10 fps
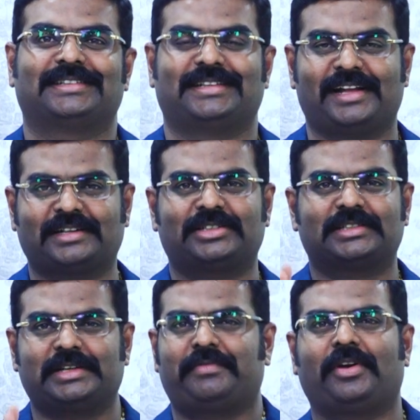
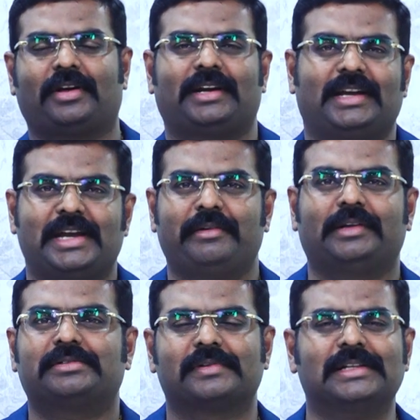deductions, if you are an
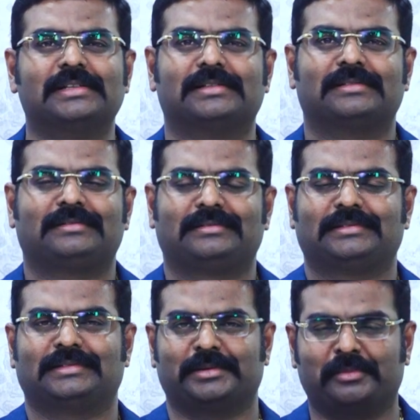individual,
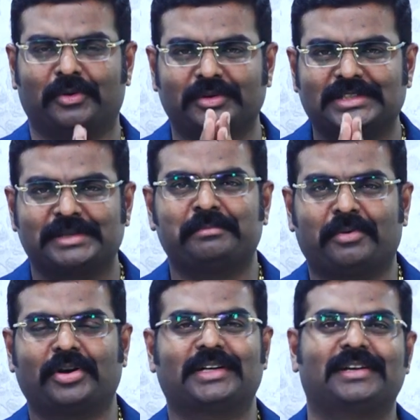the most
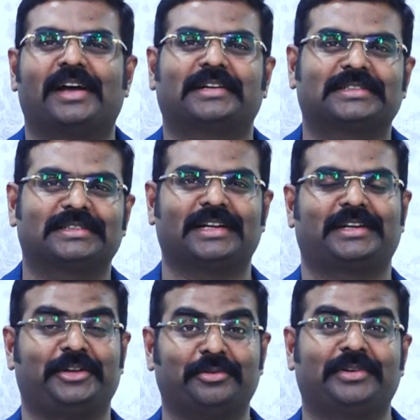important deduction
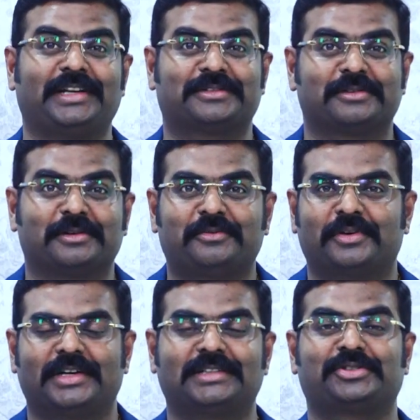that you need to look
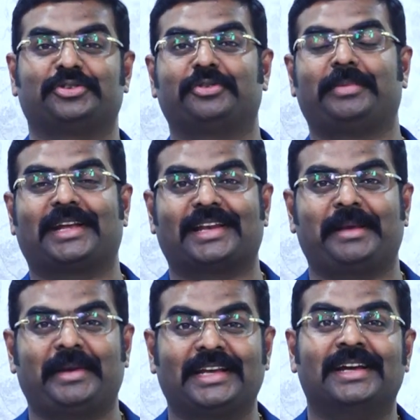for is, should you be
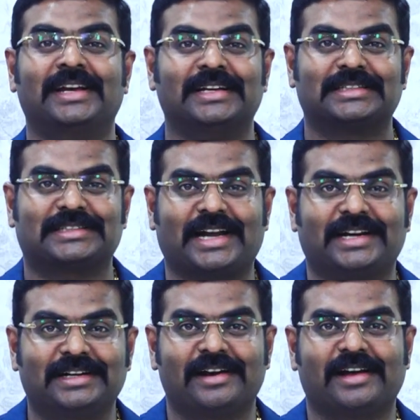claiming
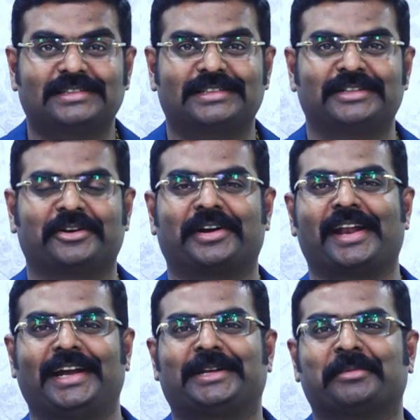standard deduction or an
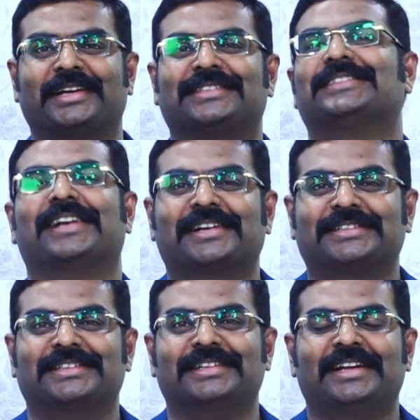itemized
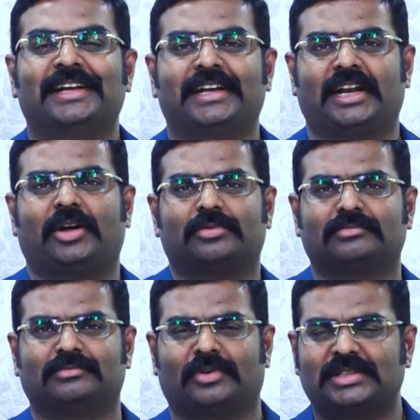deduction?
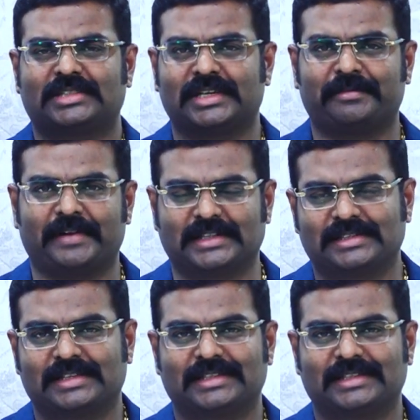Now, what's the difference?